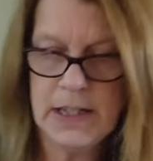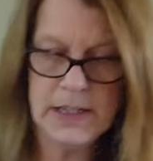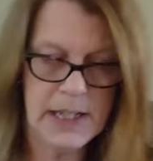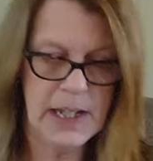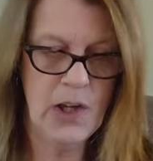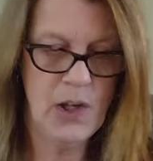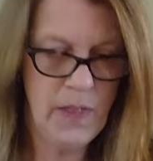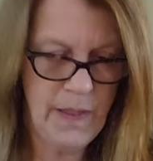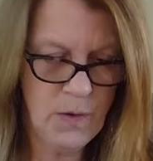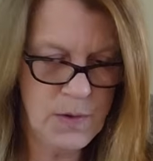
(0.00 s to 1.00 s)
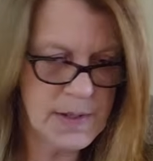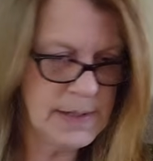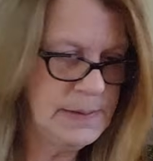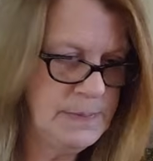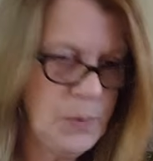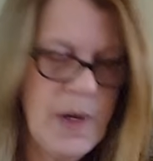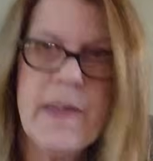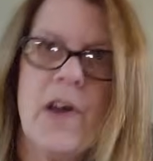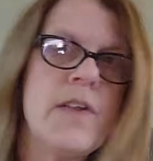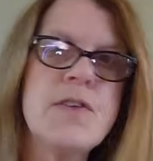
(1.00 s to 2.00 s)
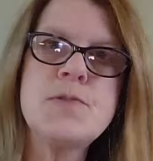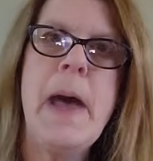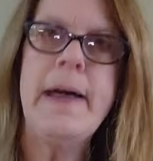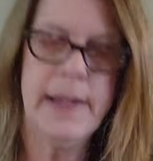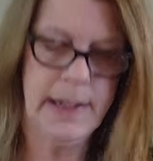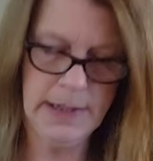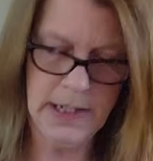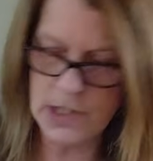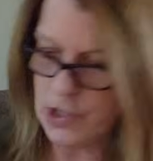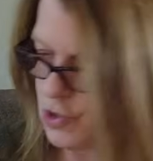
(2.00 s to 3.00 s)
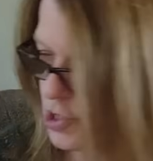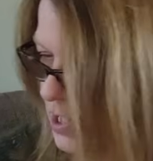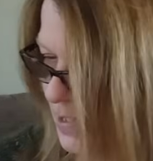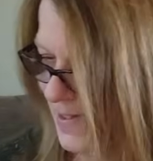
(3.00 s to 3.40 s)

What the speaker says: They call those, what do they call those? Palette cleansers.